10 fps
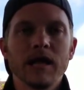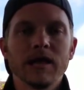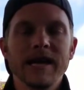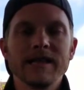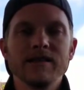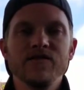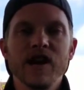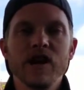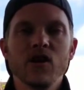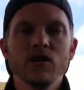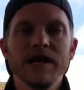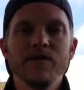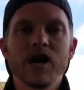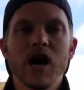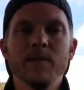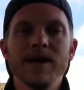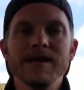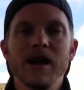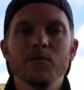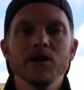like this video, leave a comment
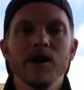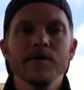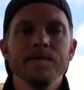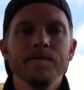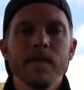down below.